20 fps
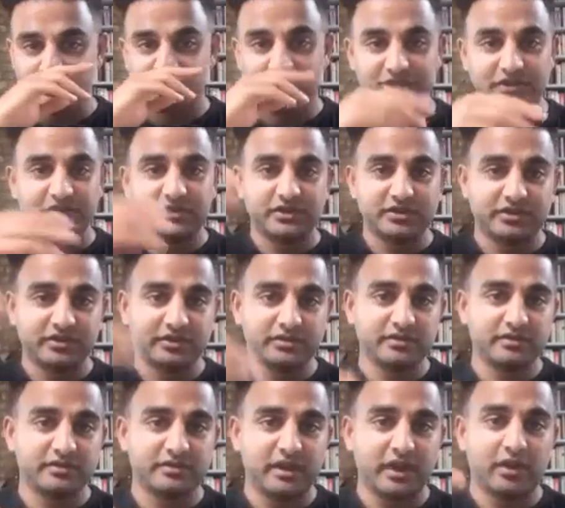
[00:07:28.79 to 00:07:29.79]
French
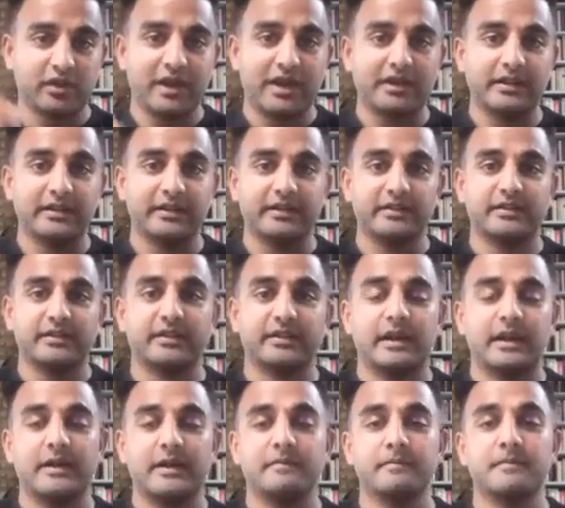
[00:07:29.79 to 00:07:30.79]
psychoanalyst,
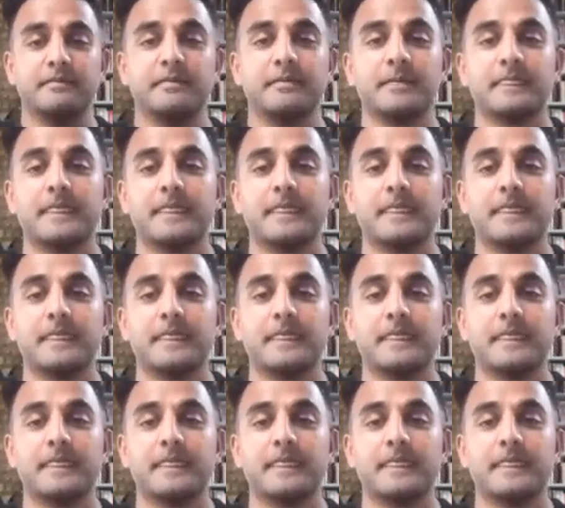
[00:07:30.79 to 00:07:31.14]
that